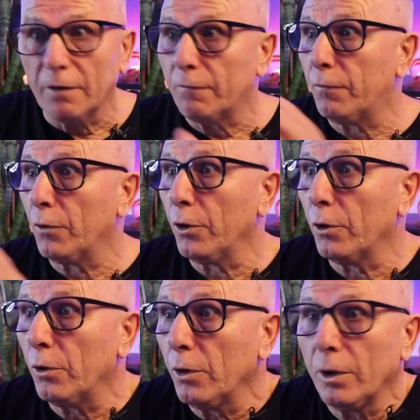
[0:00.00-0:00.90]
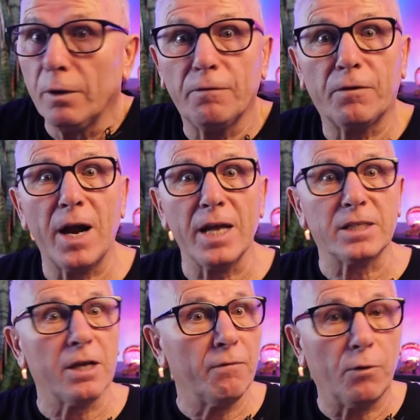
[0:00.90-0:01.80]
for your
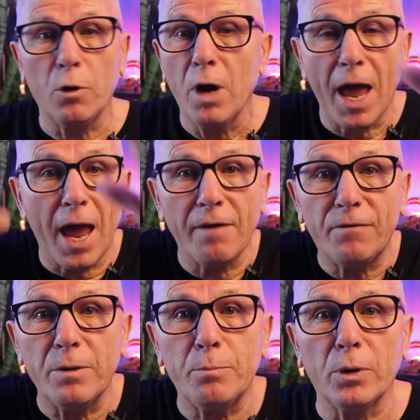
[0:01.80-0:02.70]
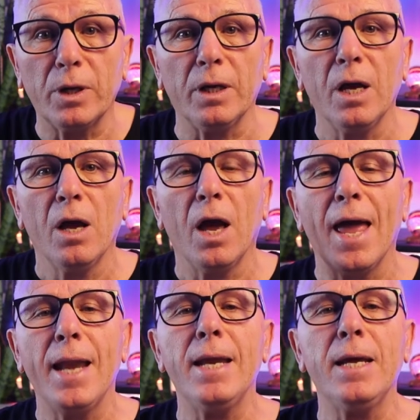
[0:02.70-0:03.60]
friends, for everybody,
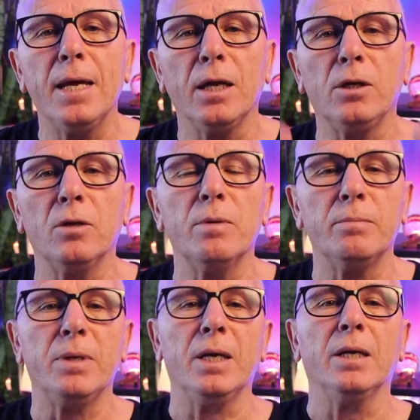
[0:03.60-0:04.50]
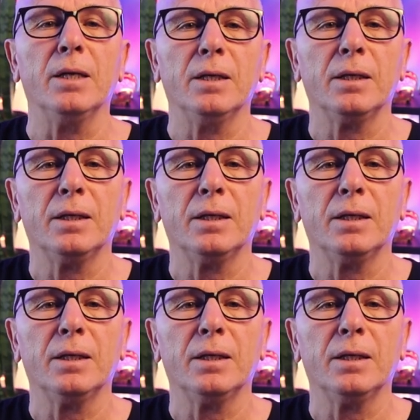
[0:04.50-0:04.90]
any human being.